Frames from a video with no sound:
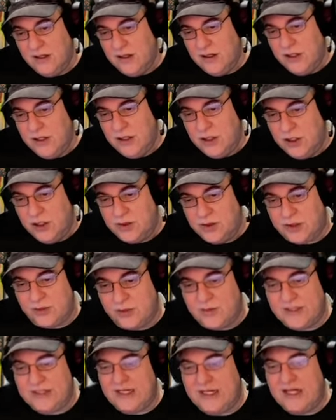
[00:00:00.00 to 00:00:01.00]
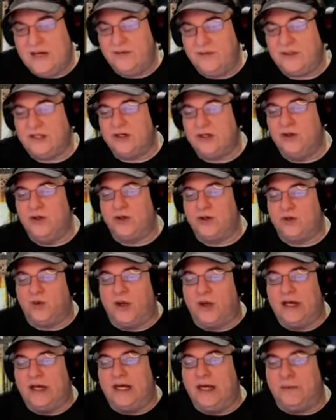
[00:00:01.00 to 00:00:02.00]
User receives 2 to
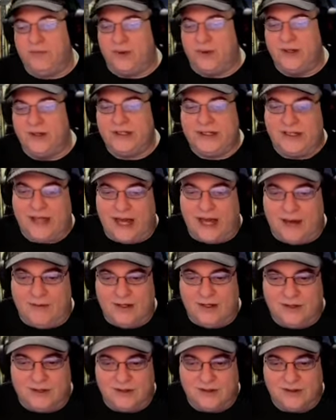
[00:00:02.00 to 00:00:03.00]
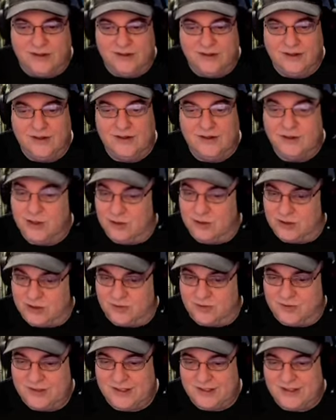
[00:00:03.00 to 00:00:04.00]
20 hit points of damage. User
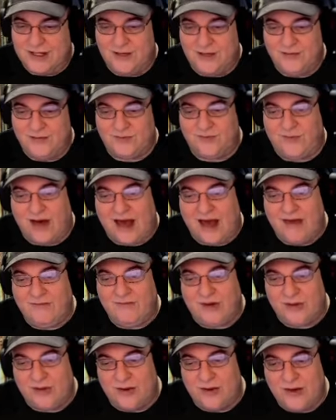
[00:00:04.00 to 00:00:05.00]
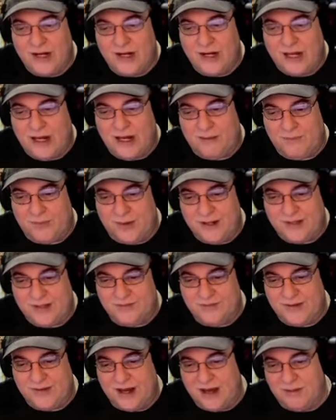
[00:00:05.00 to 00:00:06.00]
receives 5 to 30 hit points
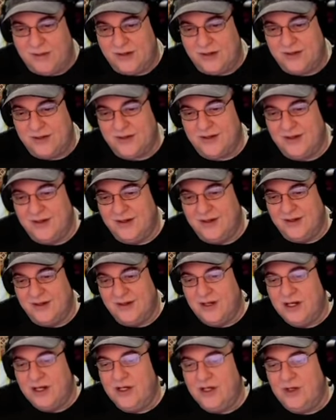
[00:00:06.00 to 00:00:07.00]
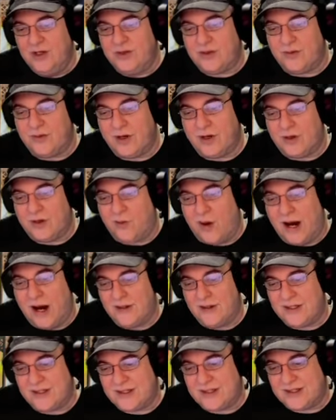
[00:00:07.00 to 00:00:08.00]
of damage. User
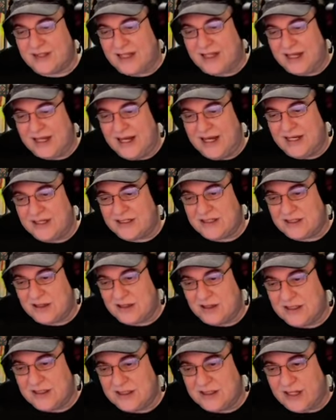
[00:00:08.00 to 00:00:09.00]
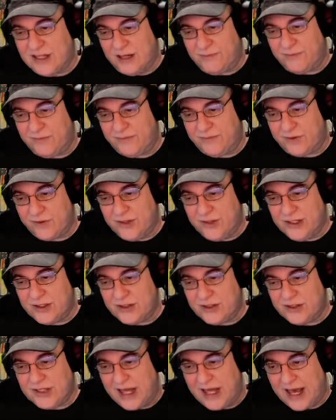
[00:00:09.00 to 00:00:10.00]
required to slay a certain type of
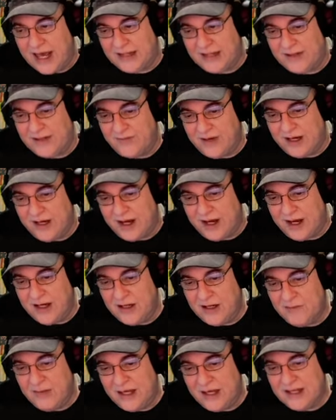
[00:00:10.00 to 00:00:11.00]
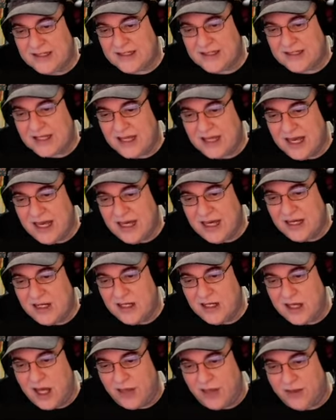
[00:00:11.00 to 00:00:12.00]
creature to activate item, and slaying
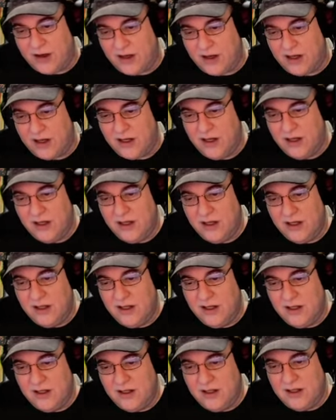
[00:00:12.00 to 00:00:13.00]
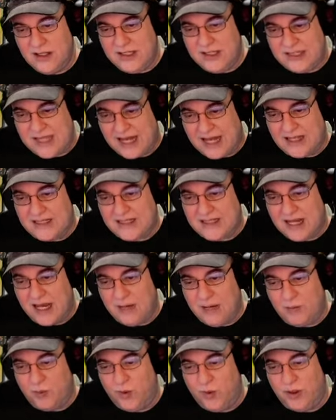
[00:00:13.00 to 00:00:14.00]
another set
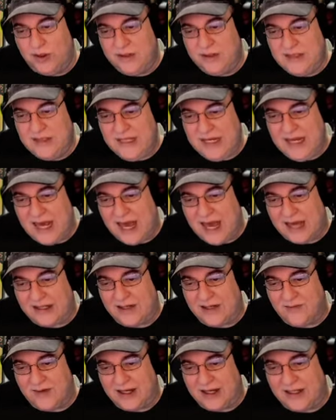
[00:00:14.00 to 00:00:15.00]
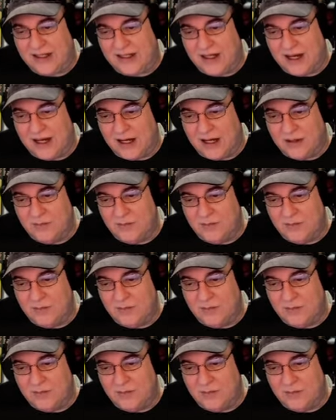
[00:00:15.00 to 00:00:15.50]
type will deactivate the item.